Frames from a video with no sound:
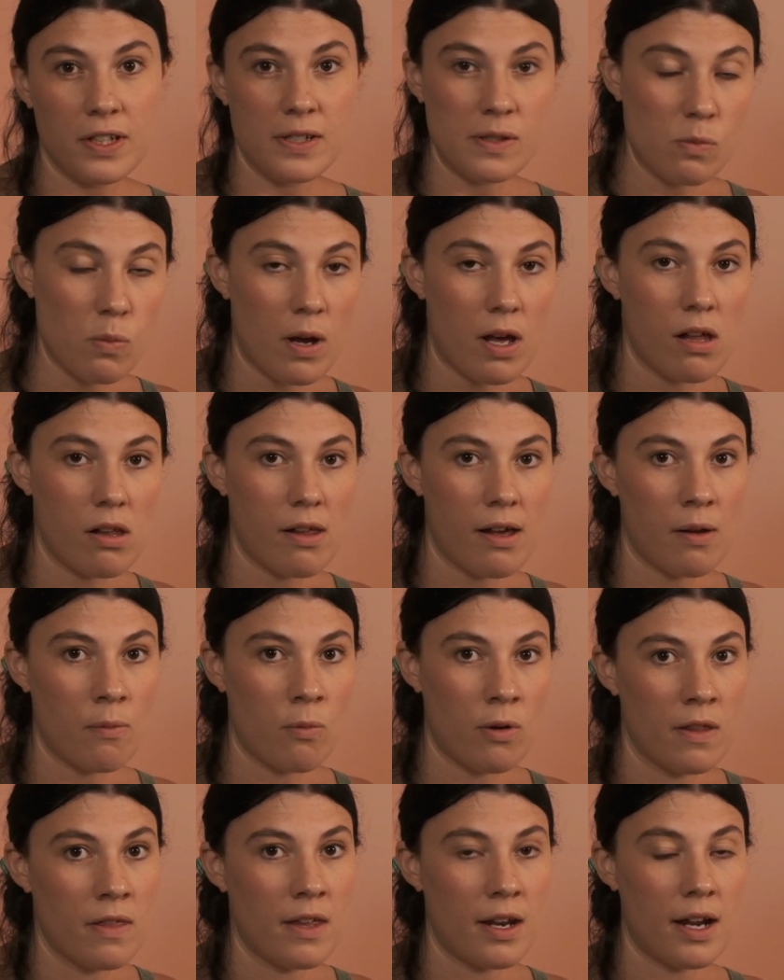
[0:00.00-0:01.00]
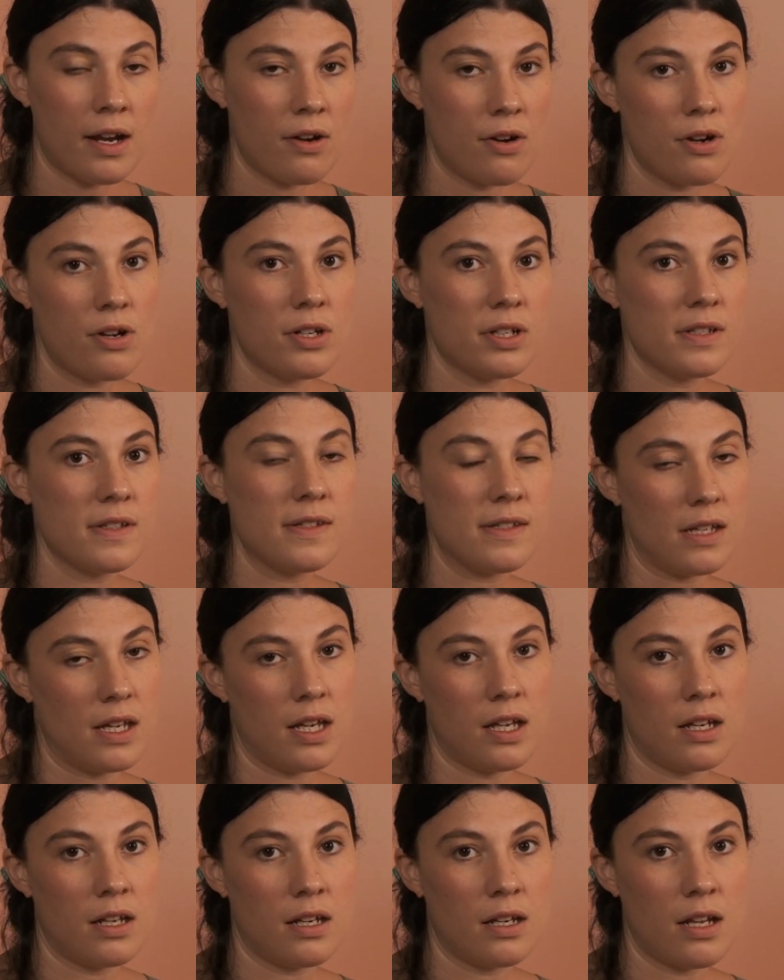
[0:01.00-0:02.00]
as well, and one that I notice
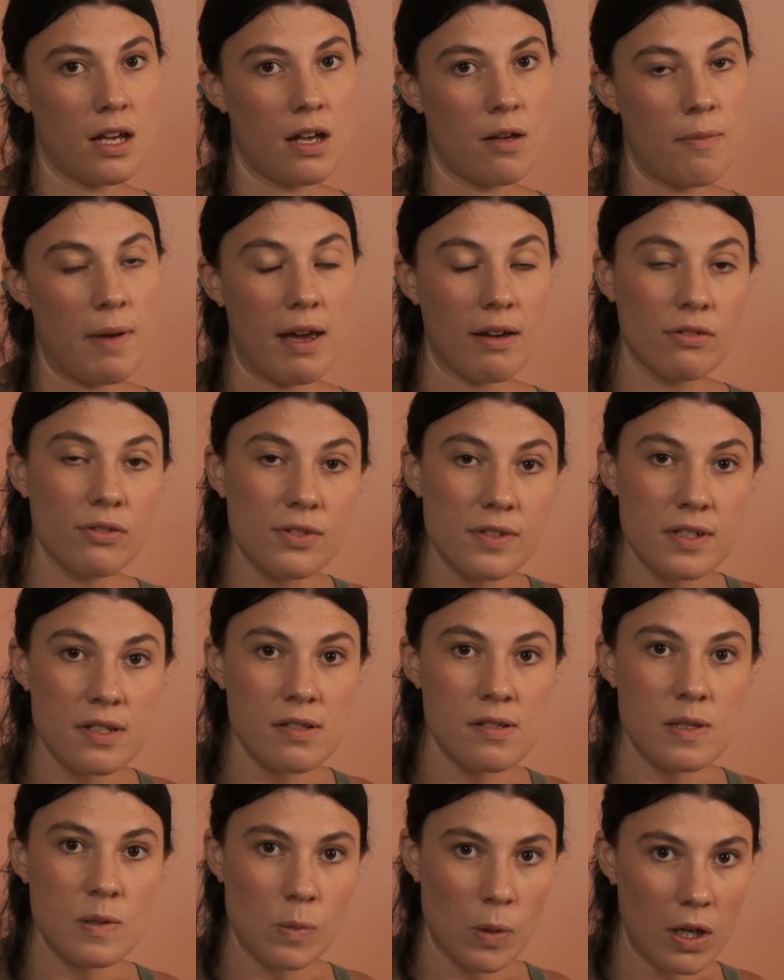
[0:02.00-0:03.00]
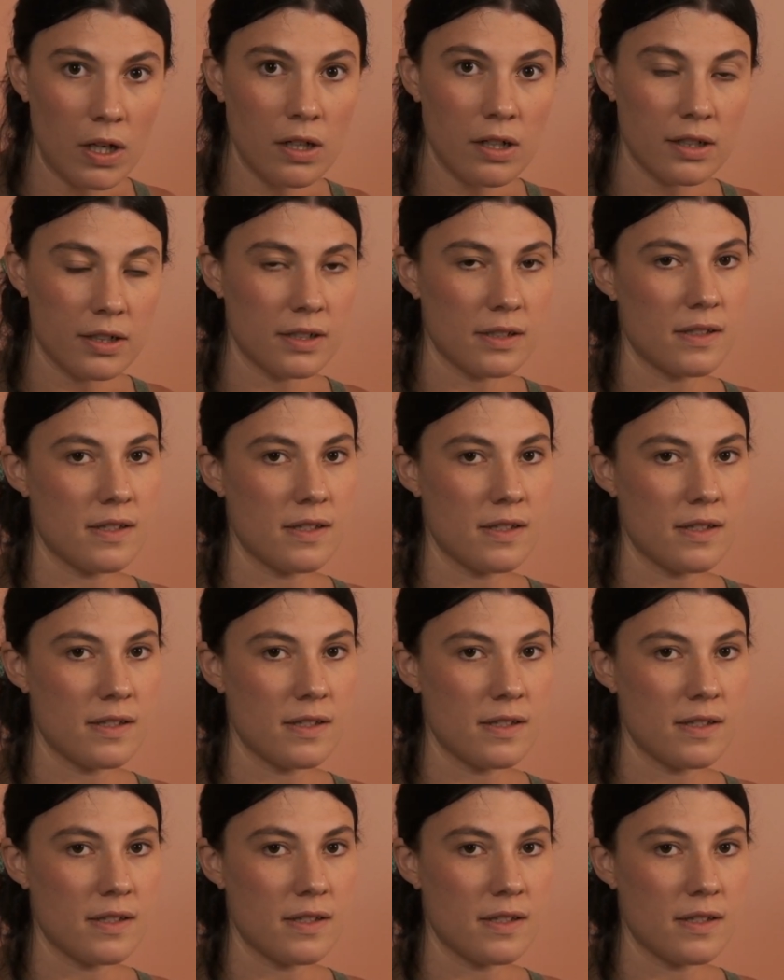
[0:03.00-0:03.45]
in Eggleston's work.